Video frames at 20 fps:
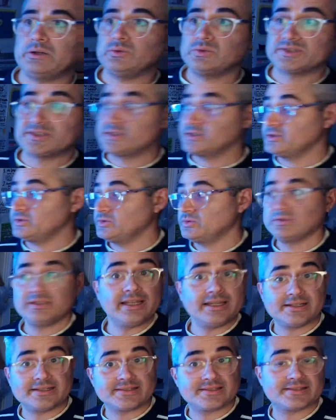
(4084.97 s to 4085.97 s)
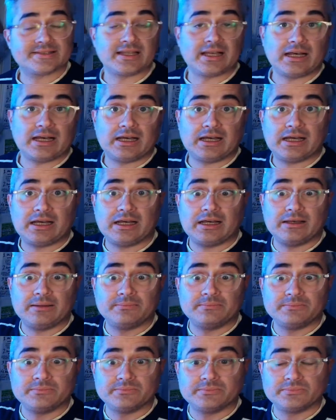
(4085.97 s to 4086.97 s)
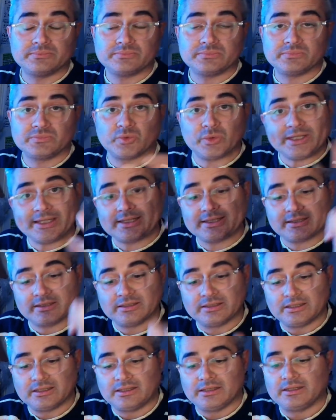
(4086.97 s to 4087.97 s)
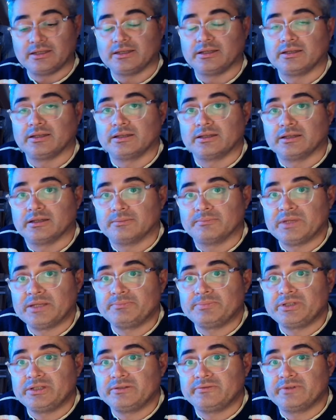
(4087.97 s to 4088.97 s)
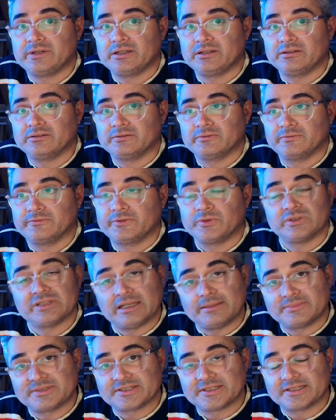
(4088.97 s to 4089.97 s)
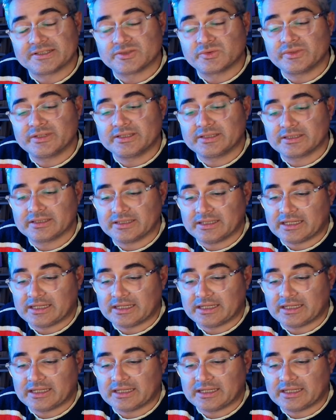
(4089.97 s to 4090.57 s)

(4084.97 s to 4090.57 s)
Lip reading: see you next week, maybe even a few times next week.